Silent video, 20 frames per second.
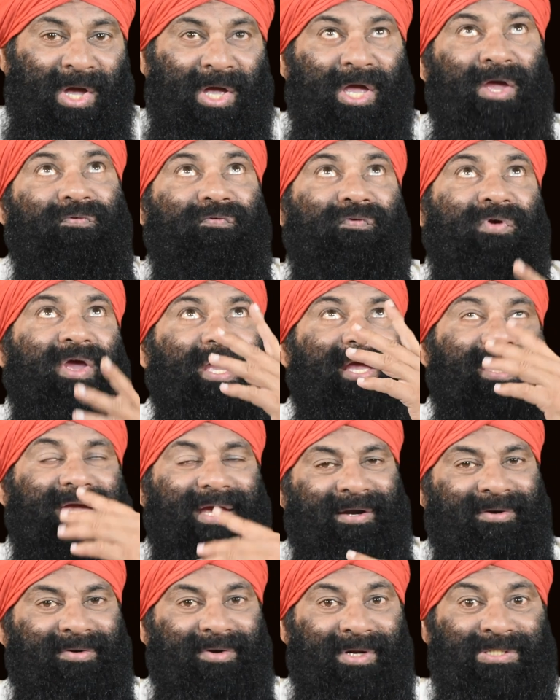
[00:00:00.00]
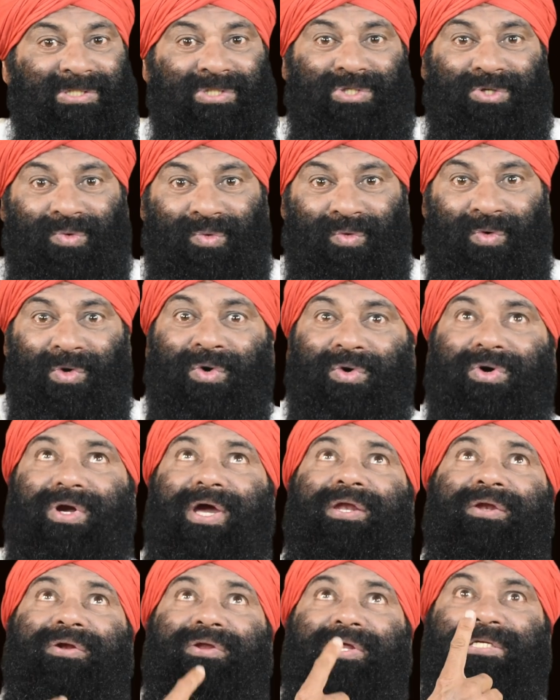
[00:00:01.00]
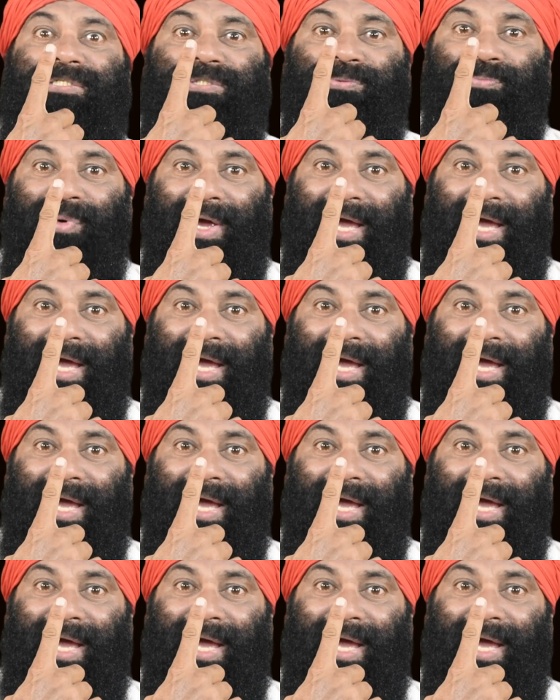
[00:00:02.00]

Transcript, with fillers: If he can reach you, you can reach